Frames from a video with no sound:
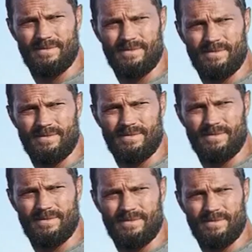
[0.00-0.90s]

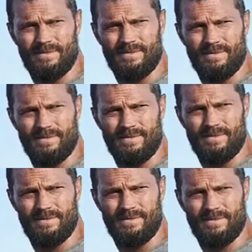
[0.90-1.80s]

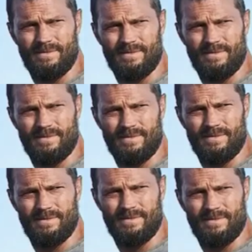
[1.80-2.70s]

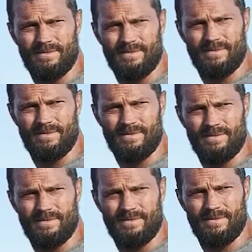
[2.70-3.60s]

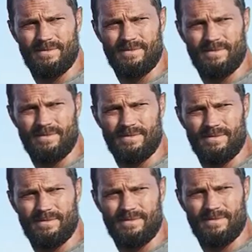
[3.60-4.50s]

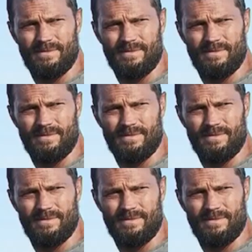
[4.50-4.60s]
[no speech]